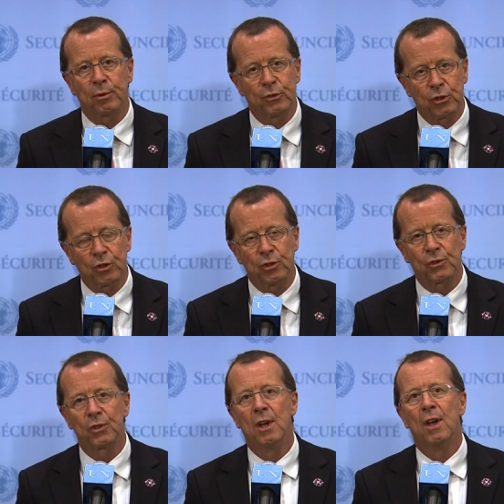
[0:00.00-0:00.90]

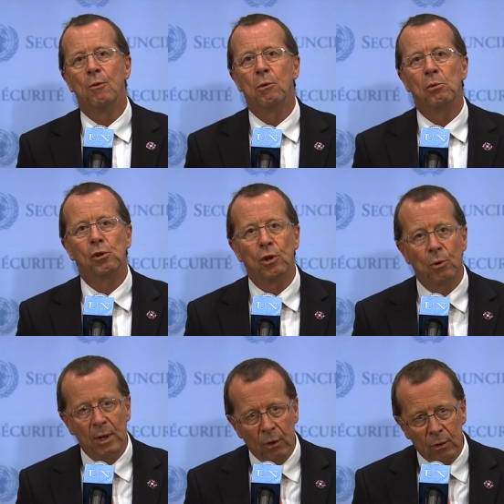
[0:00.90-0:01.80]
positions. We will
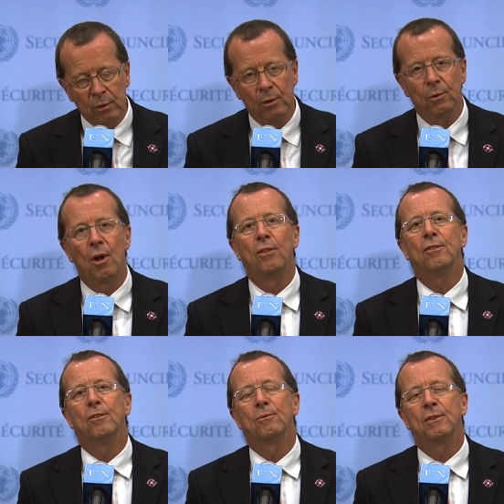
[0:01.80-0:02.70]
go, go
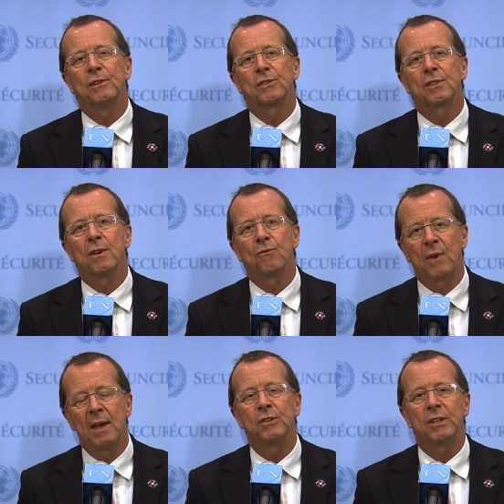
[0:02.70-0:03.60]
on with this uh,
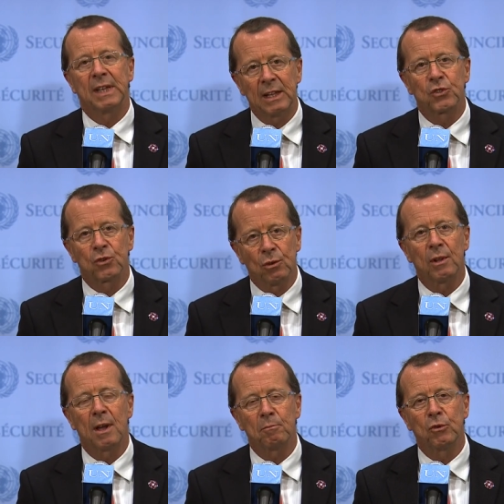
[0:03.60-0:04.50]
fight against
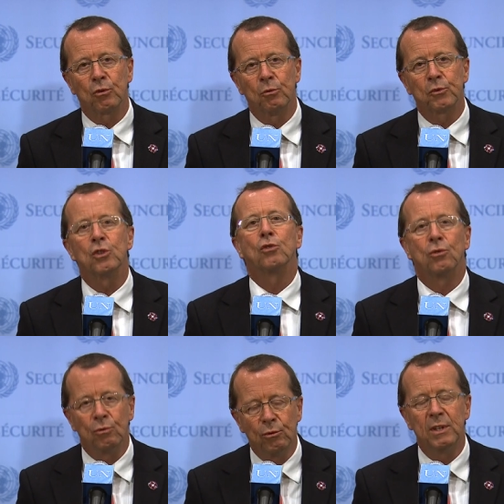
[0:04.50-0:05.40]
all our groups,
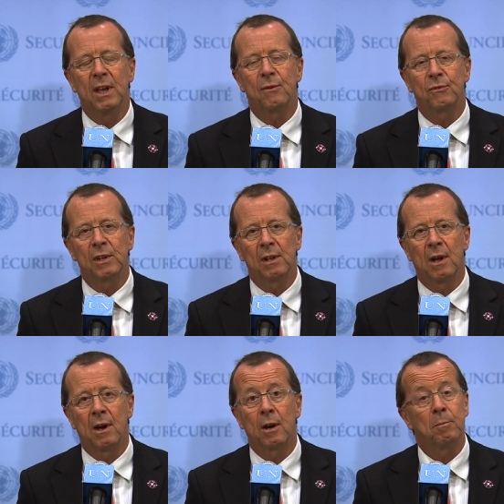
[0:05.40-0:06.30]
including
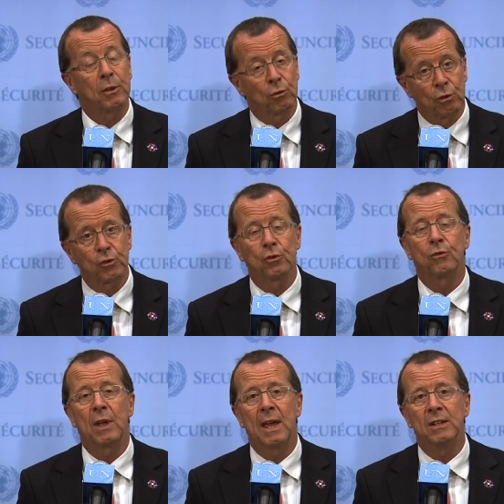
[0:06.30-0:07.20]
FDLR, but also
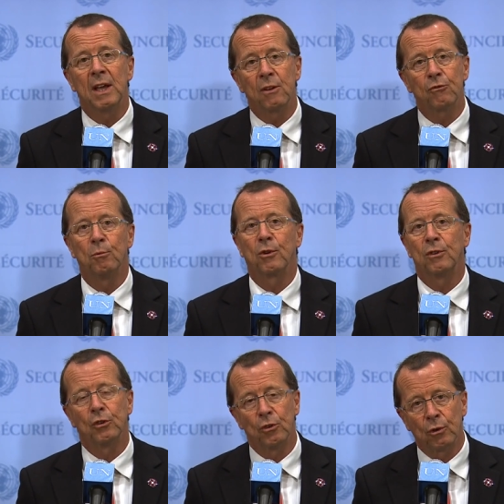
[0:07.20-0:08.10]
the ADF more
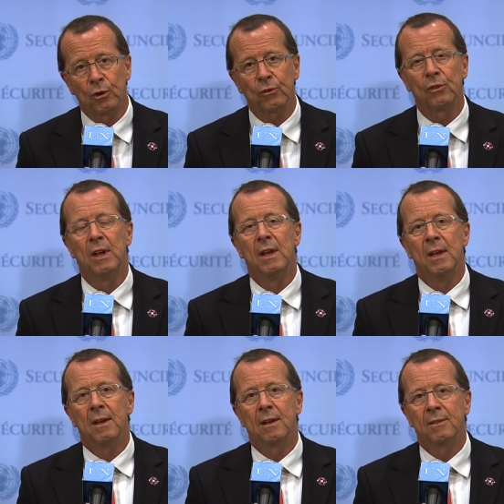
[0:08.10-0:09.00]
in the north.
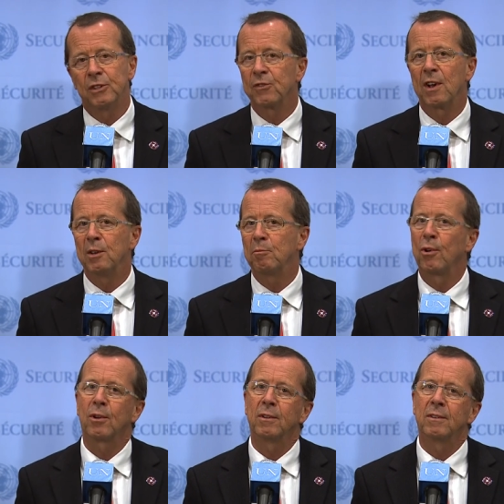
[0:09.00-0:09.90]
Uh, this is very
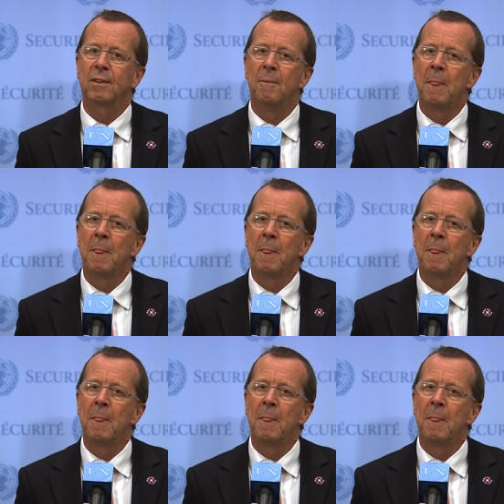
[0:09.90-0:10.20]
important.